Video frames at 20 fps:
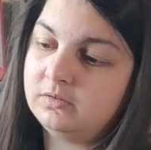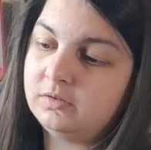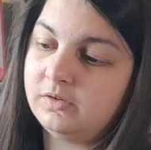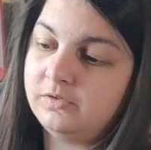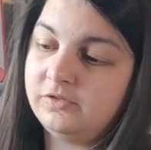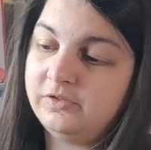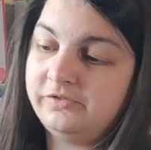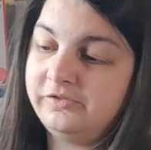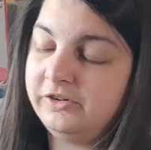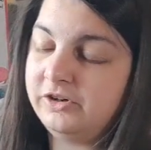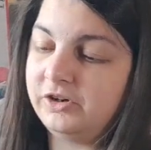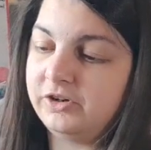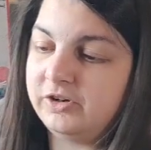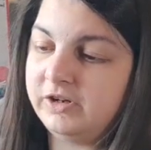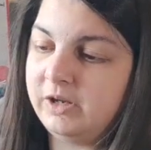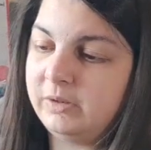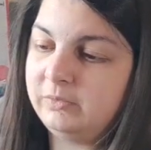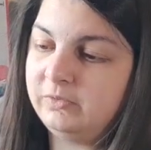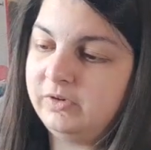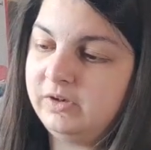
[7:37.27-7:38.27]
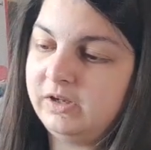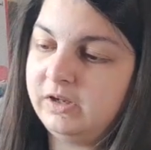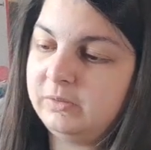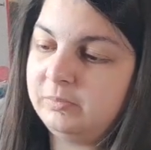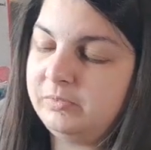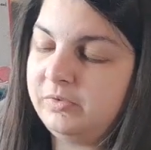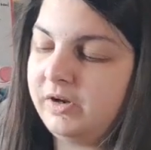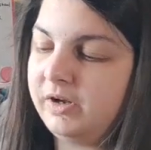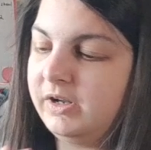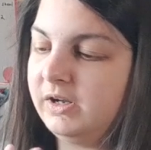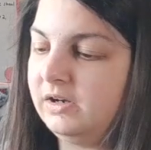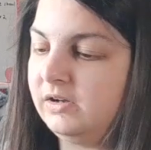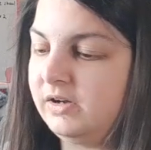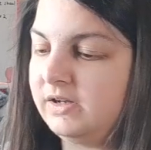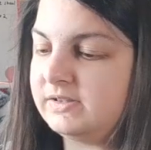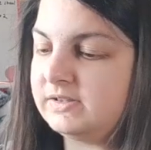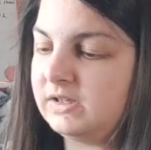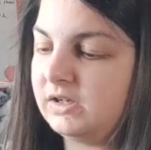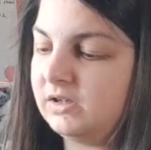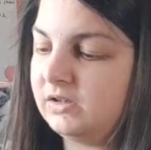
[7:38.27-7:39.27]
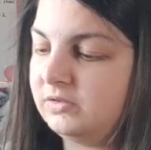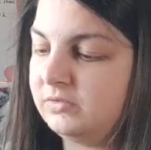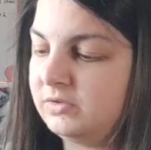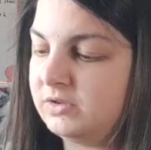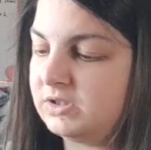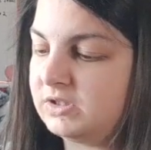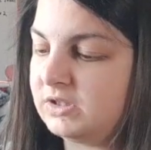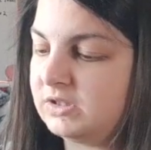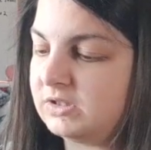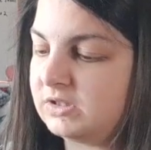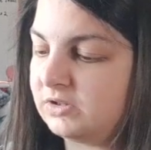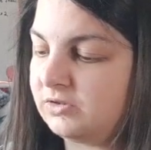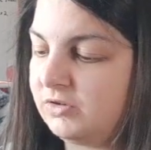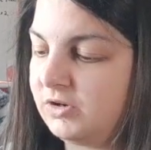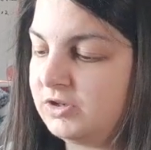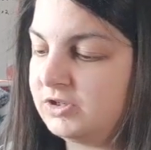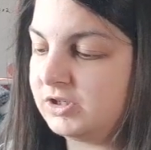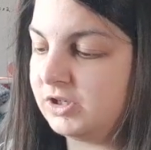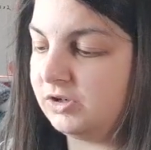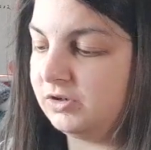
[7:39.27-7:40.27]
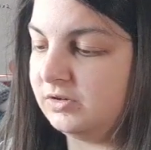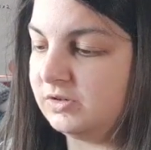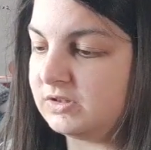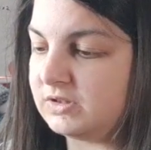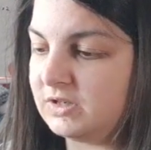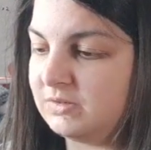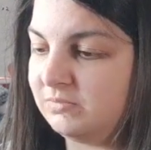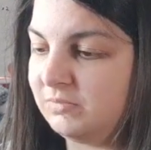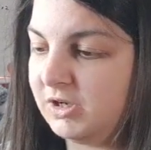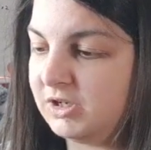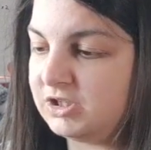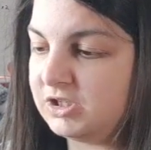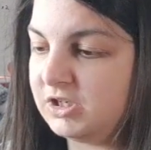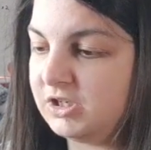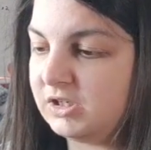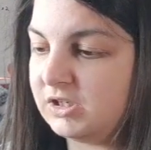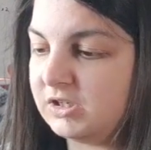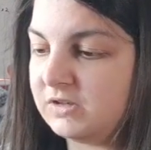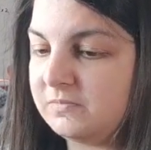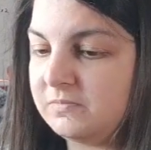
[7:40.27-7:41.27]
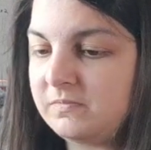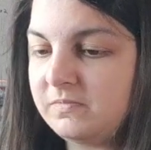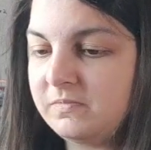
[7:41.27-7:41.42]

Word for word: I've forgot her name already, by Eliza, which is Crochet Hooks and Magic.